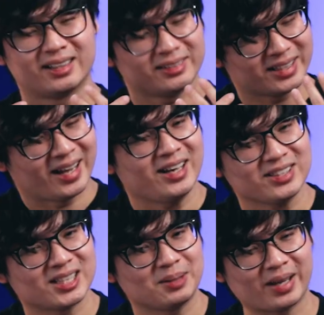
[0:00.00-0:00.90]
There
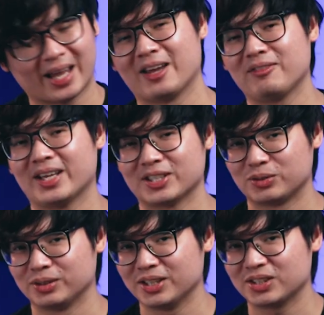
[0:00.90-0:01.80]
are some
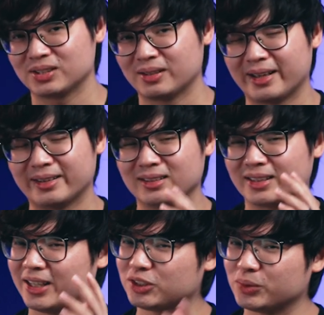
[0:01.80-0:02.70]
caveats to this, and
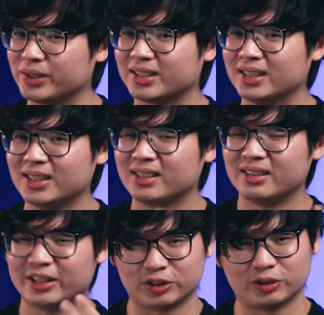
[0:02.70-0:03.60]
I'll get to it
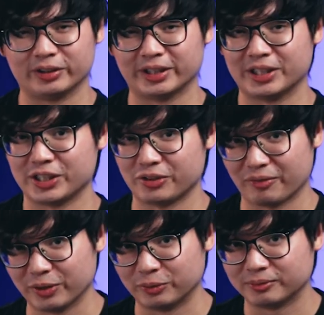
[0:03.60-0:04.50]
later on in this
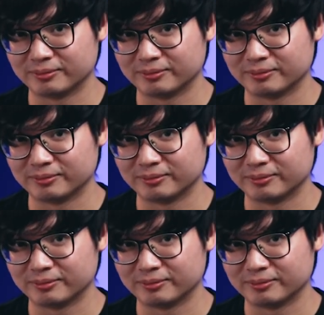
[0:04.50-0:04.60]
review.